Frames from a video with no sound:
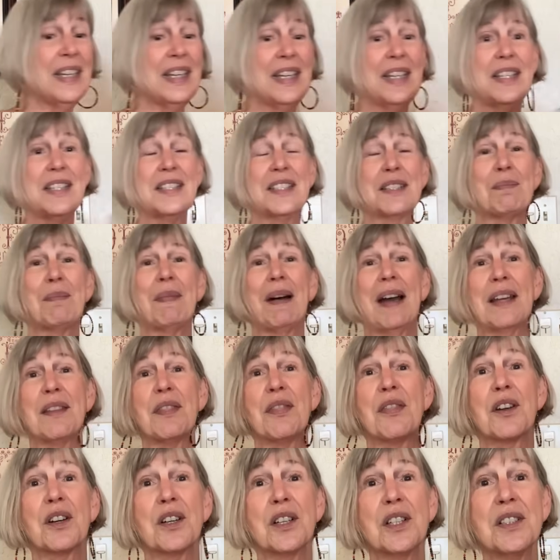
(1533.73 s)
is my
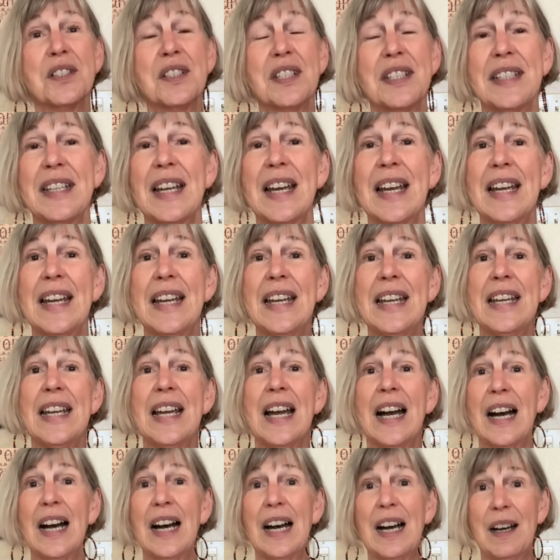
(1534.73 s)
Thursday
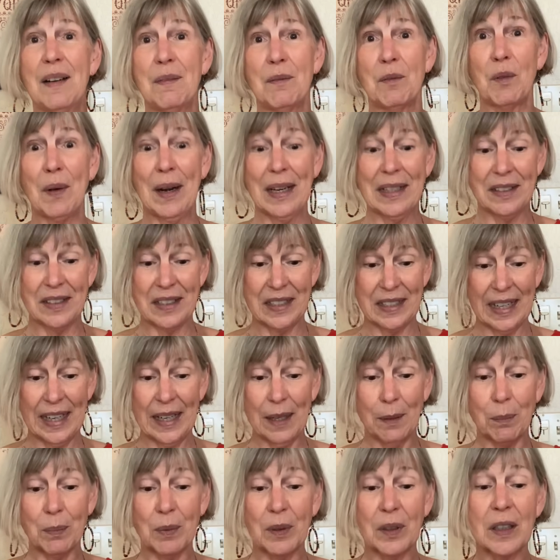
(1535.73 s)
red
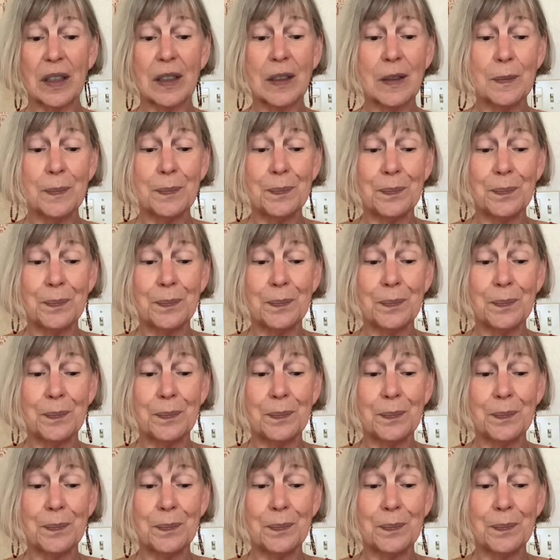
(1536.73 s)
sampler